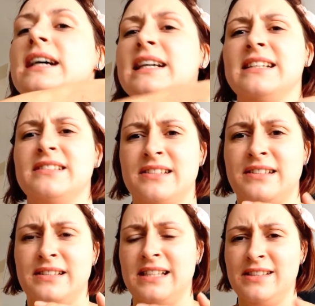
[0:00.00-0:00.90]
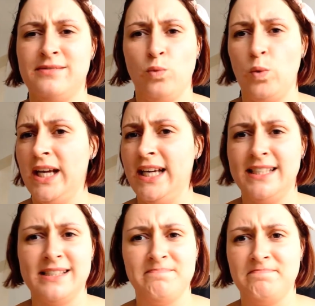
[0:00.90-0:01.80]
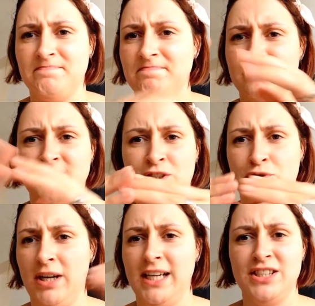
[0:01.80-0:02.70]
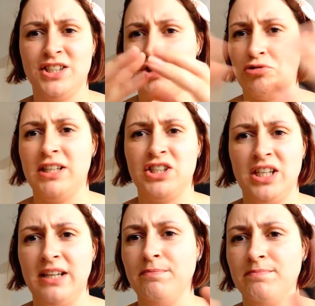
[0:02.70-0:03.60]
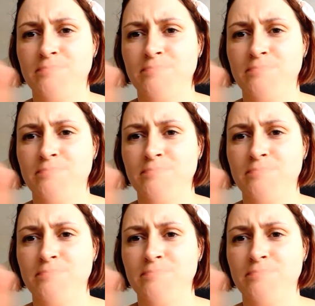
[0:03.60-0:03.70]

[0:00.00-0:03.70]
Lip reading: and it's this weird, strange, stretchy